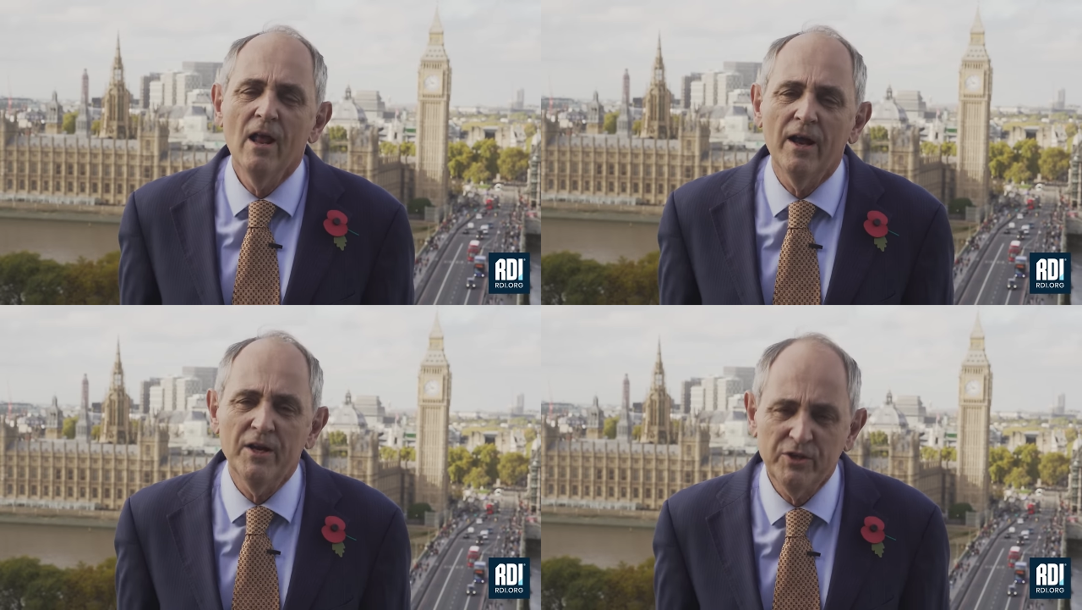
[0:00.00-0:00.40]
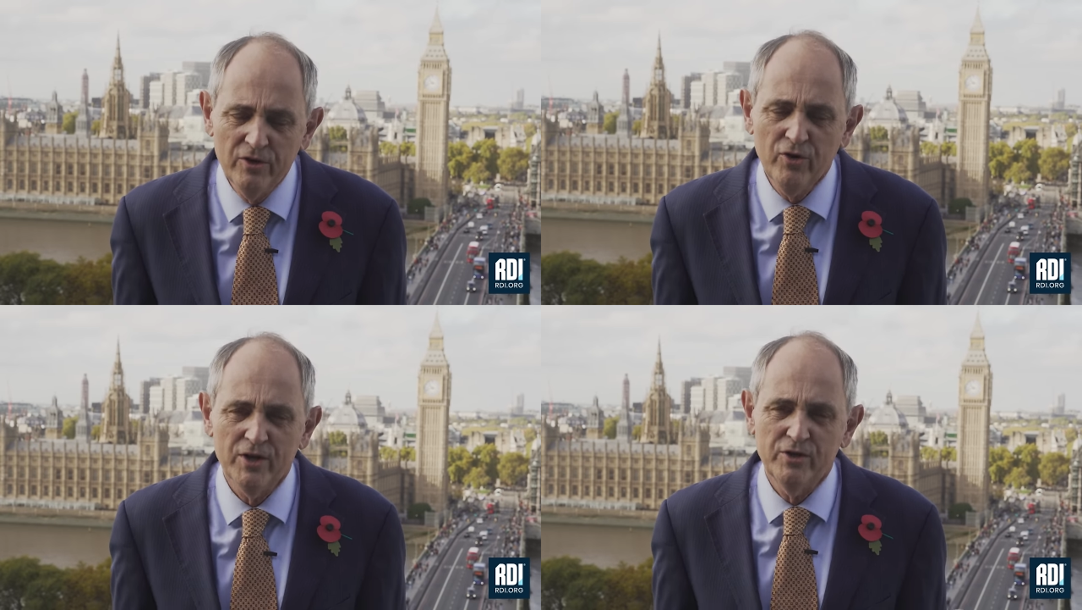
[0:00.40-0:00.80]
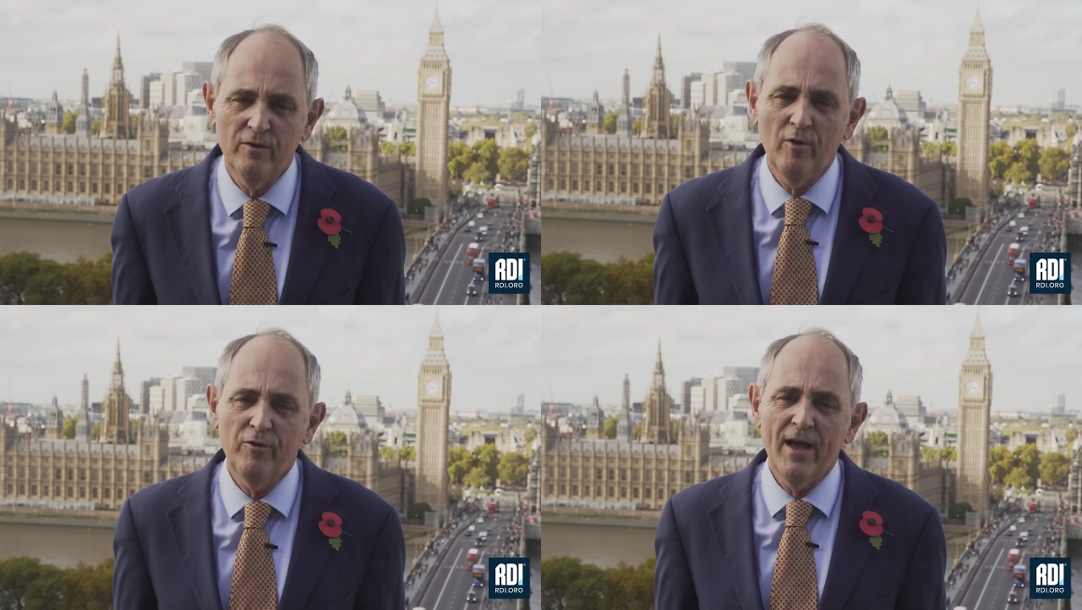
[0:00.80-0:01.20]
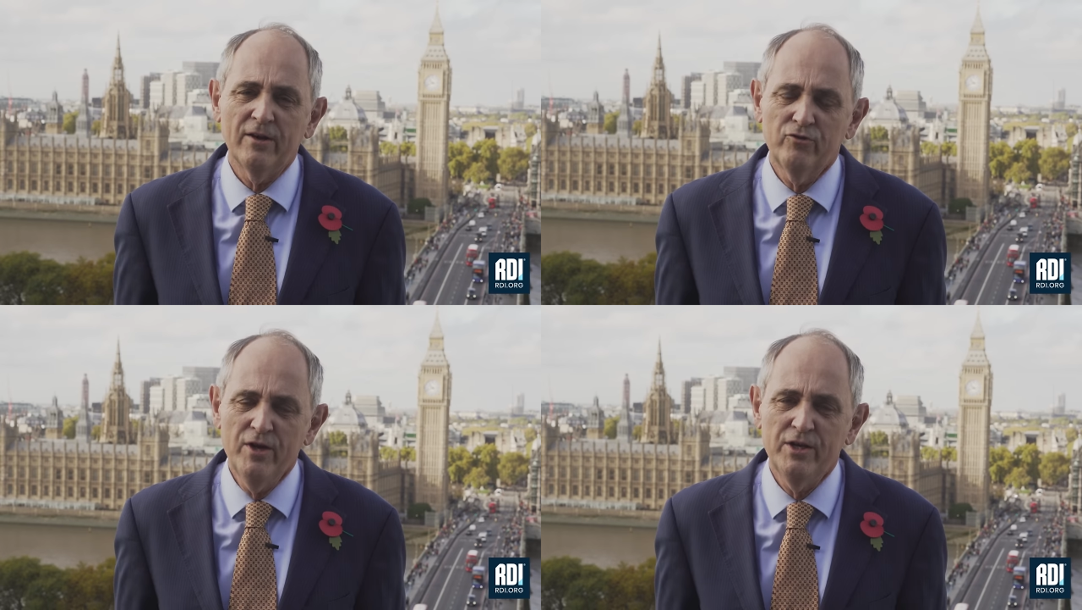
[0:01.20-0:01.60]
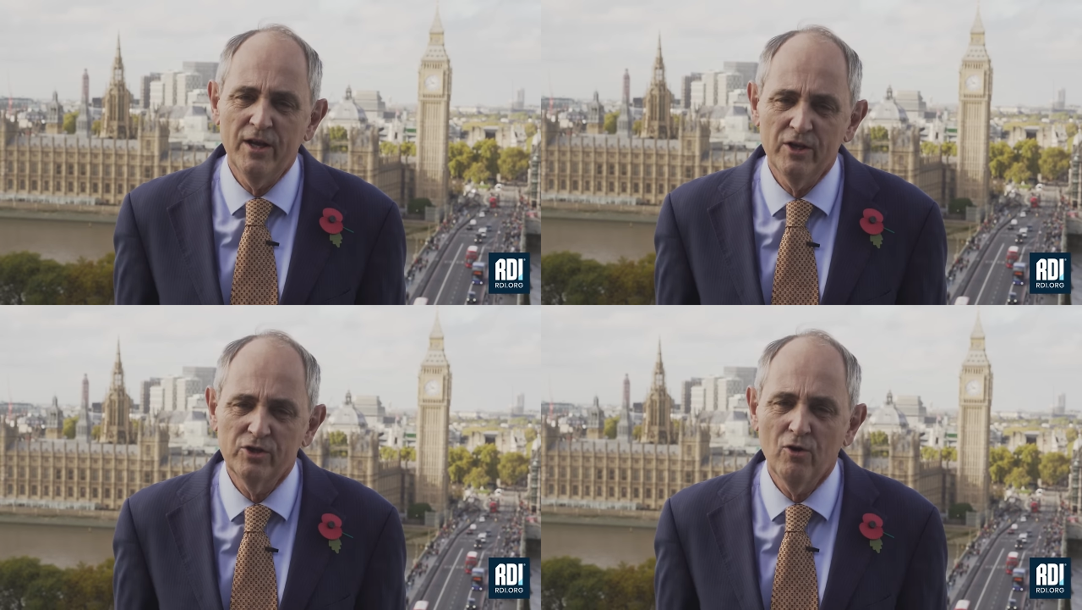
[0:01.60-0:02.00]
And it's interesting that that treaty
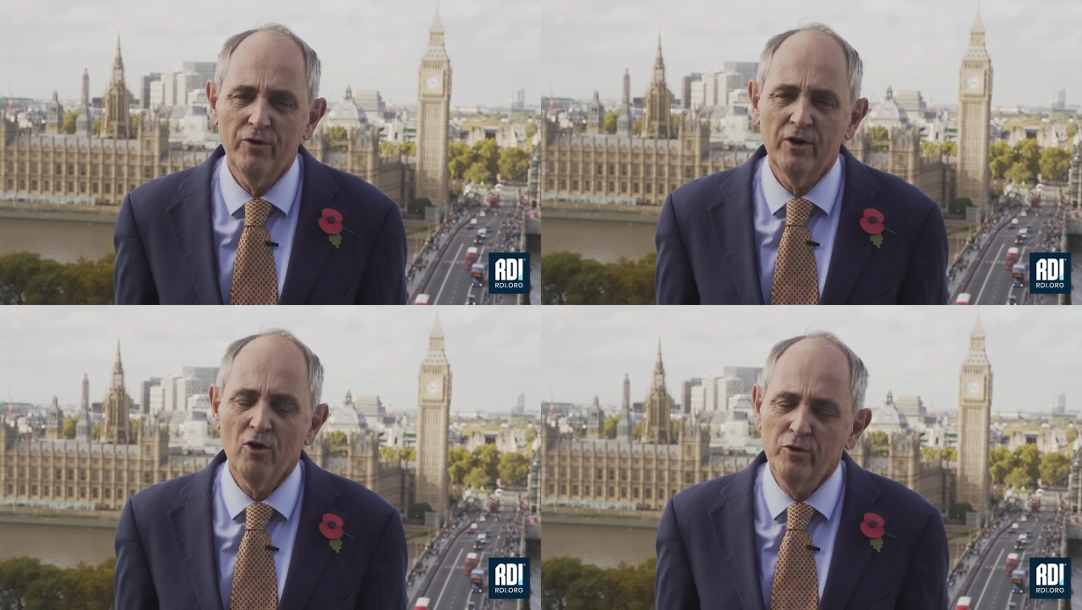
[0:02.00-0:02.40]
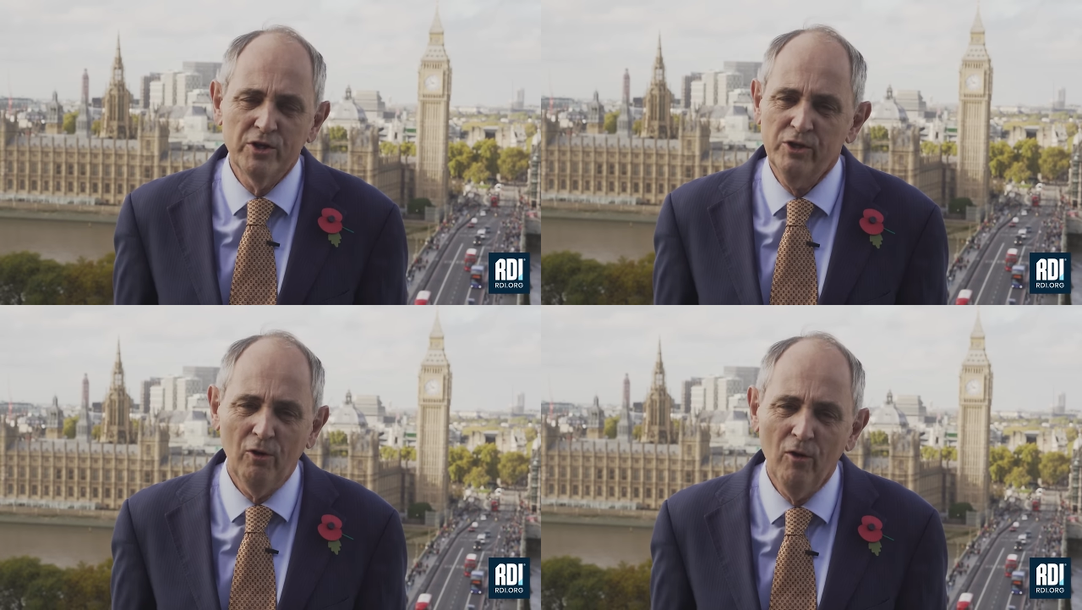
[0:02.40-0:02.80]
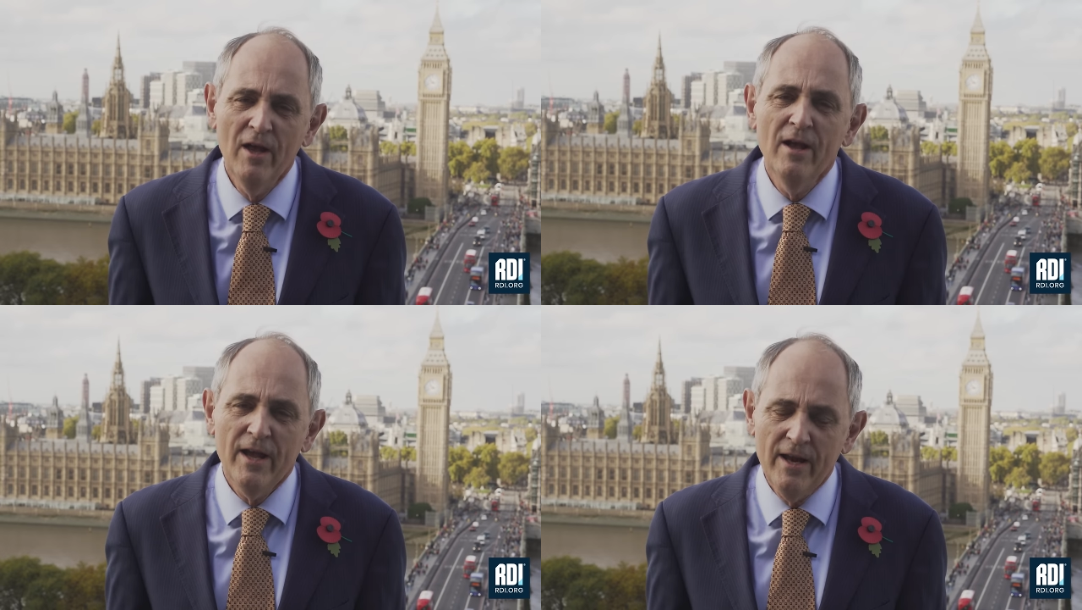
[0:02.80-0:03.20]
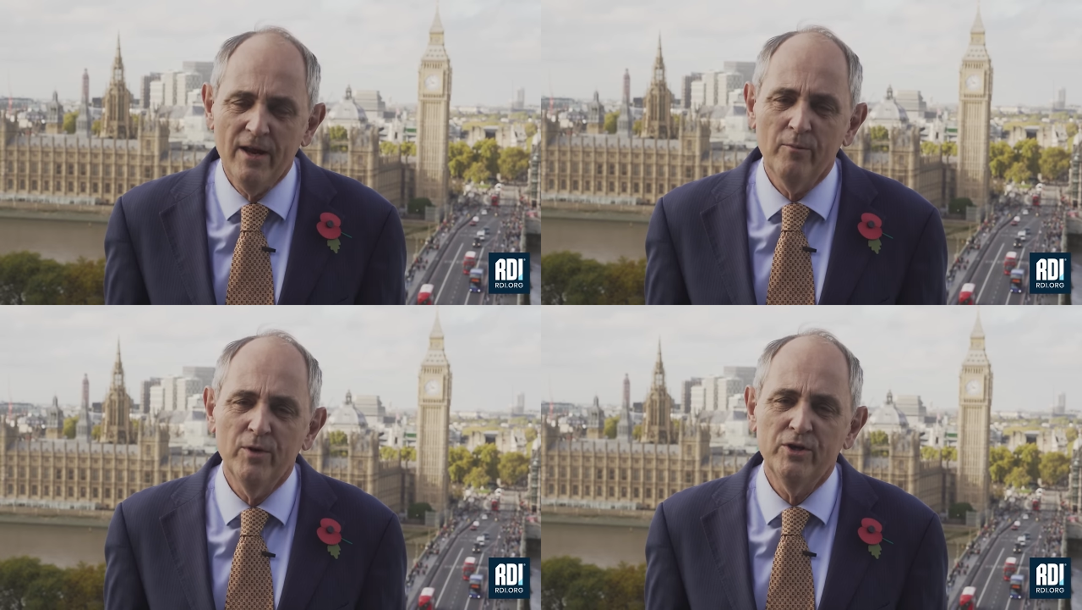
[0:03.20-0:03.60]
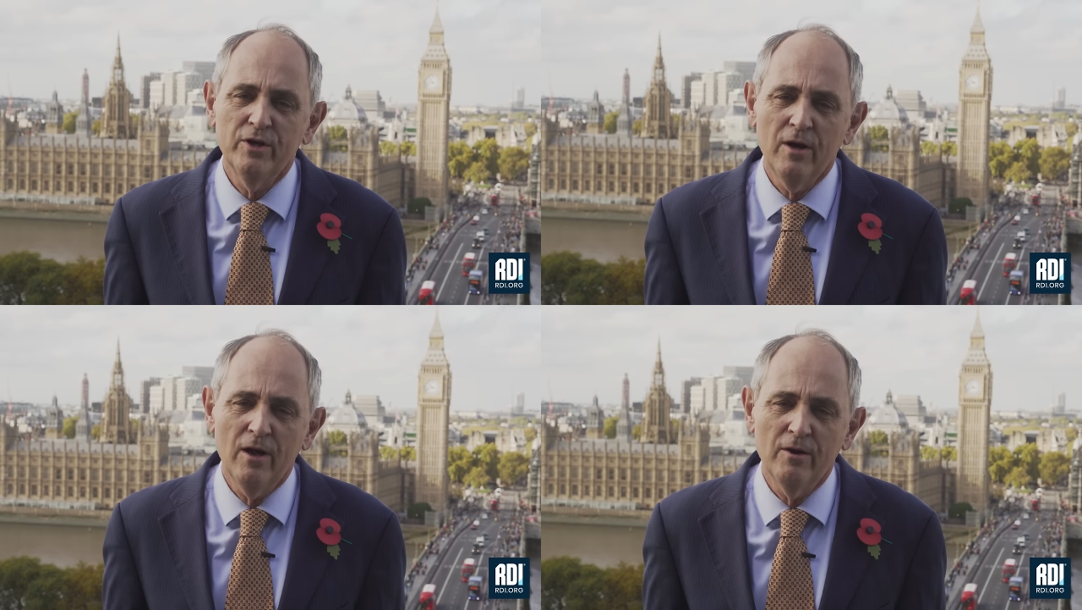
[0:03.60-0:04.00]
has got a codicil in it, which it